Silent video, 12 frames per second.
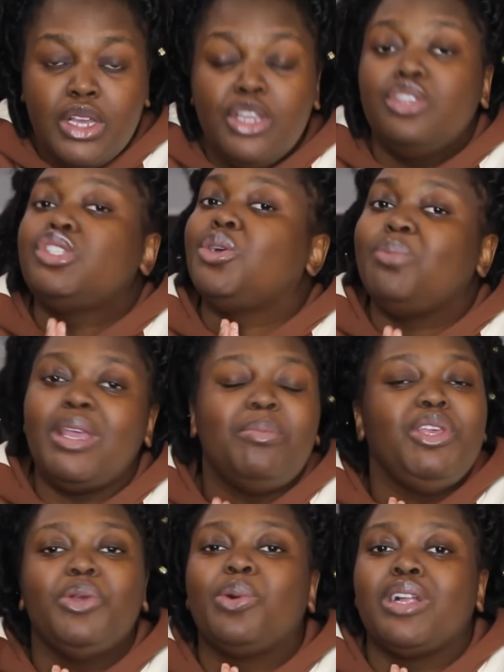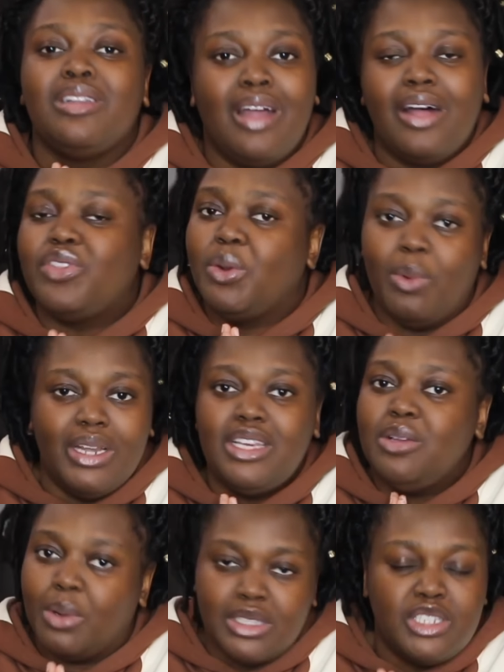so maybe you are not the one he
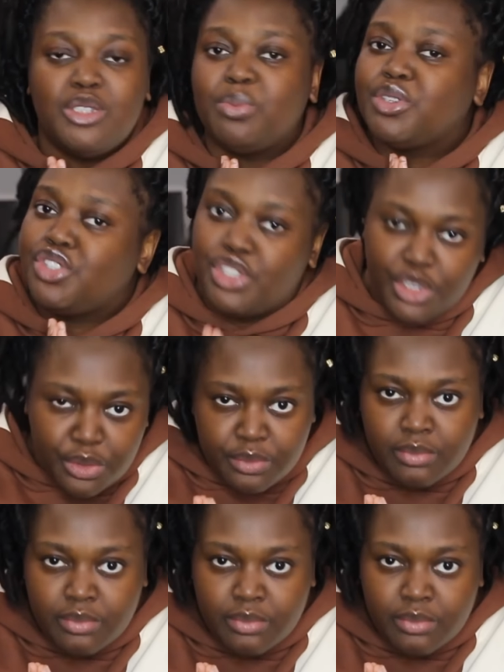wants to pursue.